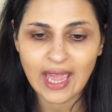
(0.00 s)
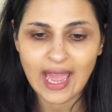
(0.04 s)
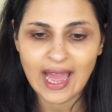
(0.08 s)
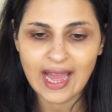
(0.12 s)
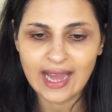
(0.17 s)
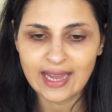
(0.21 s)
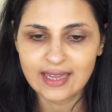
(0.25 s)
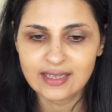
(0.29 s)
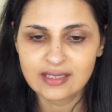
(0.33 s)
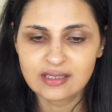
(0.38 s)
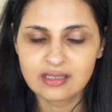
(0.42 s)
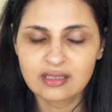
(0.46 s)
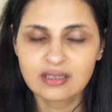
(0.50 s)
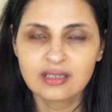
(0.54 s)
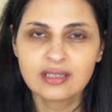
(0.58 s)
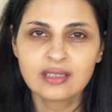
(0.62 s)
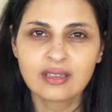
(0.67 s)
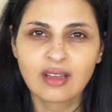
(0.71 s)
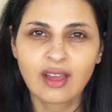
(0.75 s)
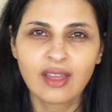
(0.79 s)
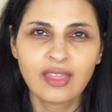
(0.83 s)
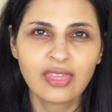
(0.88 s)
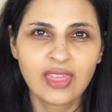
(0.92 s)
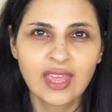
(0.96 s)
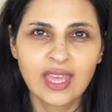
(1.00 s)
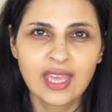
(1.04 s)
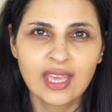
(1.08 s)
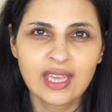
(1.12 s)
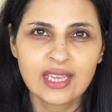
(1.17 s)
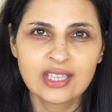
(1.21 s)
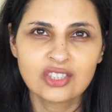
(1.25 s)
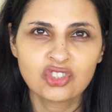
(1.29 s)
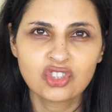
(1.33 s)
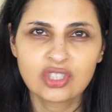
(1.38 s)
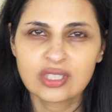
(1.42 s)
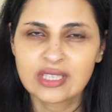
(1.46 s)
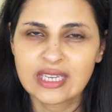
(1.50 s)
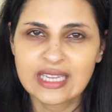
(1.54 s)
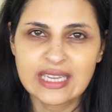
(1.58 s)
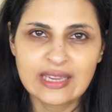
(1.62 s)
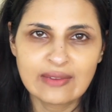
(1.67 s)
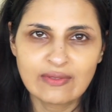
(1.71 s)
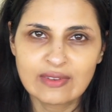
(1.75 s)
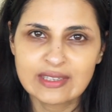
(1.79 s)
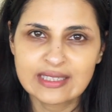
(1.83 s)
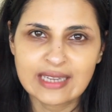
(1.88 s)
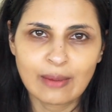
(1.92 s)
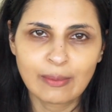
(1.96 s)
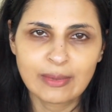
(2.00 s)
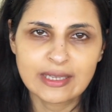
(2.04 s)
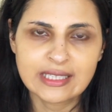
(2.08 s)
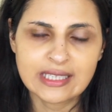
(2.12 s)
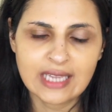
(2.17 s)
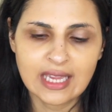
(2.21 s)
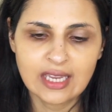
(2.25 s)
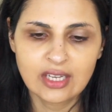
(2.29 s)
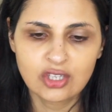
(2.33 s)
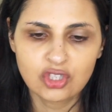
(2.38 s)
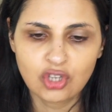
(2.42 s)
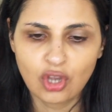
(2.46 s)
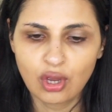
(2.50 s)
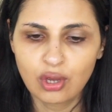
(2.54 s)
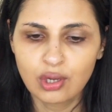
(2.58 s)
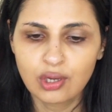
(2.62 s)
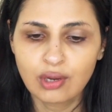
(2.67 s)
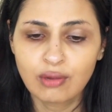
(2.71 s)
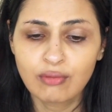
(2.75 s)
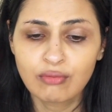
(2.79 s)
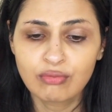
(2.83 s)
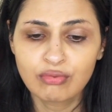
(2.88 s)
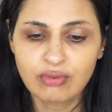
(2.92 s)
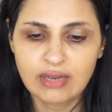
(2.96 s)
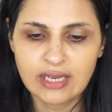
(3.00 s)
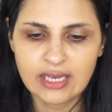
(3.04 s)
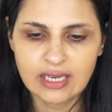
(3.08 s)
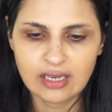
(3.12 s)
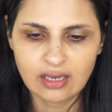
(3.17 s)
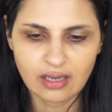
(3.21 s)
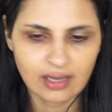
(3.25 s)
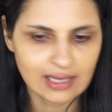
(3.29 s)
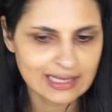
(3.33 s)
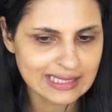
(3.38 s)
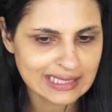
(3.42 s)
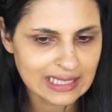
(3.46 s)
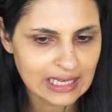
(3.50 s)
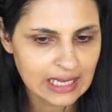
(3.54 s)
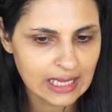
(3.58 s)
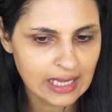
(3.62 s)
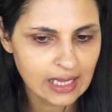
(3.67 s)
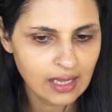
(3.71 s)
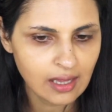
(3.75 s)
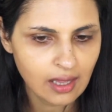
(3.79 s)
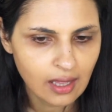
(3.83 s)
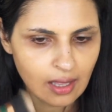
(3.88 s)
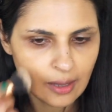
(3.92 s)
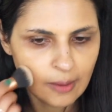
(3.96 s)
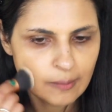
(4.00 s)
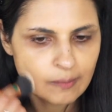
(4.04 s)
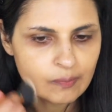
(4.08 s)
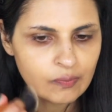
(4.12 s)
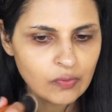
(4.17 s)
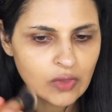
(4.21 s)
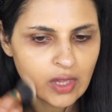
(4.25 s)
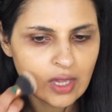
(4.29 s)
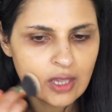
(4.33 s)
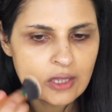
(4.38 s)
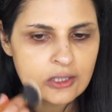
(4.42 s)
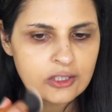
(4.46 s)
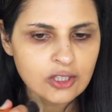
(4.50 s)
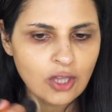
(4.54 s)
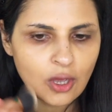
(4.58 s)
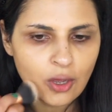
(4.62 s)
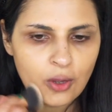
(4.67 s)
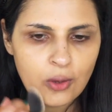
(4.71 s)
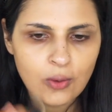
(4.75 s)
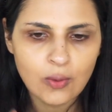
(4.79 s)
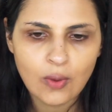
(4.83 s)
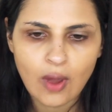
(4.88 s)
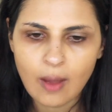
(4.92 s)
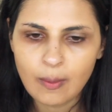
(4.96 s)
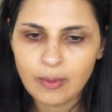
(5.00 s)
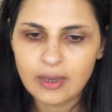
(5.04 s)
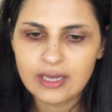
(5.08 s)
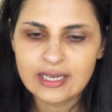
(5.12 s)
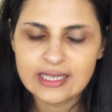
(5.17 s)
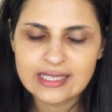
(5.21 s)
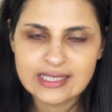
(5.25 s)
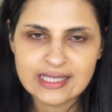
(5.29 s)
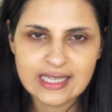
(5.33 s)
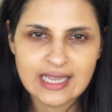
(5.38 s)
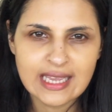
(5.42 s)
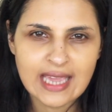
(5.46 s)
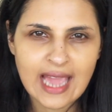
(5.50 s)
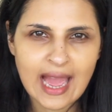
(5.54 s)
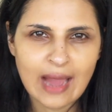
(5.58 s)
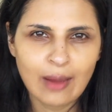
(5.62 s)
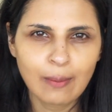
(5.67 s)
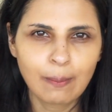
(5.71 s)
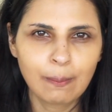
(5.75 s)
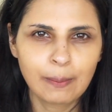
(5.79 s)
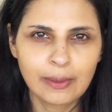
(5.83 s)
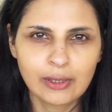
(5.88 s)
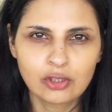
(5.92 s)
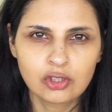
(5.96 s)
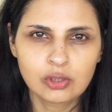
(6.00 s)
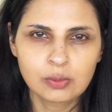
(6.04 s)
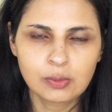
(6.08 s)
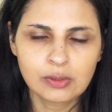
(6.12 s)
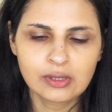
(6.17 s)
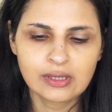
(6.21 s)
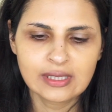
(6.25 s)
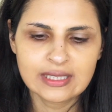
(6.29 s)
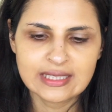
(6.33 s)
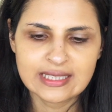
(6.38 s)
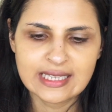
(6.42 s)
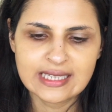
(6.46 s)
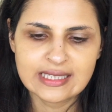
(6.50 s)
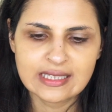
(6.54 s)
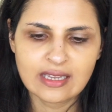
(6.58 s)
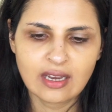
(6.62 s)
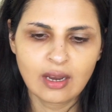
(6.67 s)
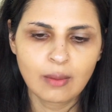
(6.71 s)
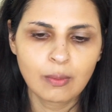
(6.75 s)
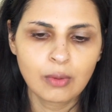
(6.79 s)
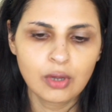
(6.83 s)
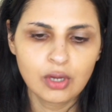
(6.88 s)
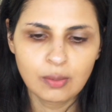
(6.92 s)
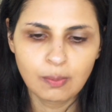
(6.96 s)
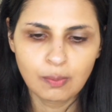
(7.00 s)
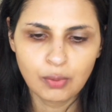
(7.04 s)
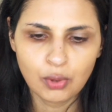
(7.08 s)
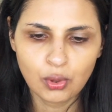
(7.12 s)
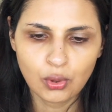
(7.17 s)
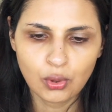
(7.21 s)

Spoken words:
has done, I think, is just evened out my skin tone really nicely. So I'm going to see how buildable this is, and I'm going to